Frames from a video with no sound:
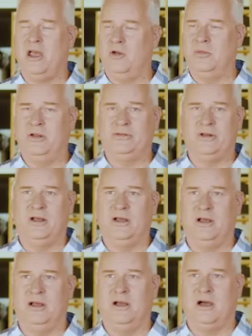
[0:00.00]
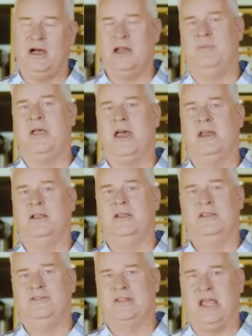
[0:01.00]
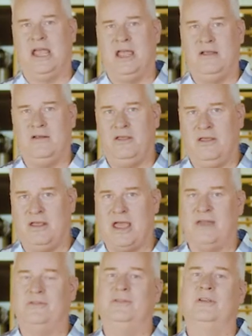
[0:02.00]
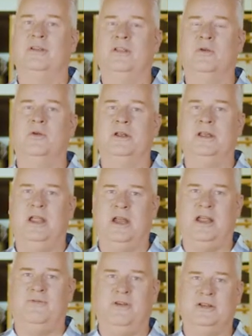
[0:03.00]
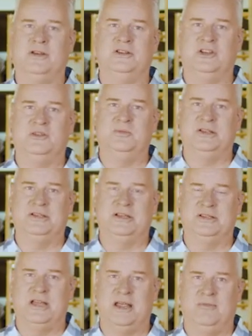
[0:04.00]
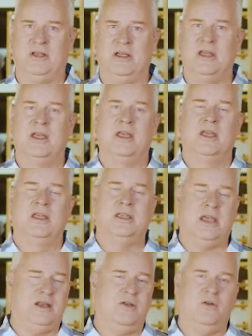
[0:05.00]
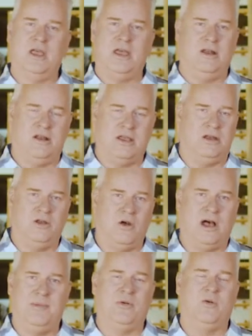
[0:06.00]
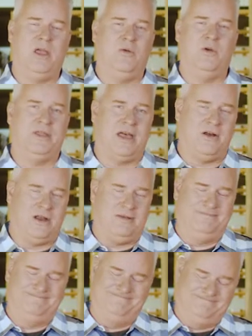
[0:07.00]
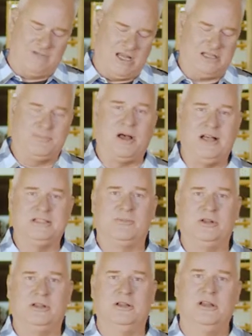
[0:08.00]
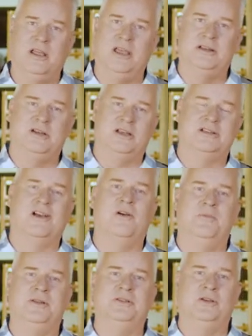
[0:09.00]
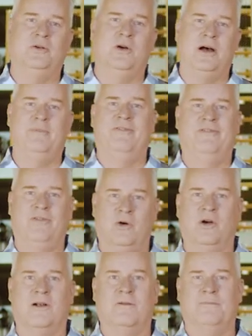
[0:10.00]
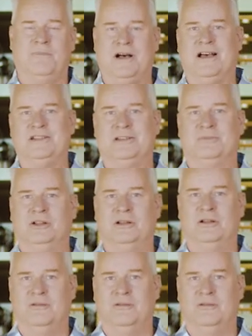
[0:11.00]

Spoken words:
almost automatically say yes, you would need a fictitious business name. Can you operate without it? It's possible. It just opens you up for possible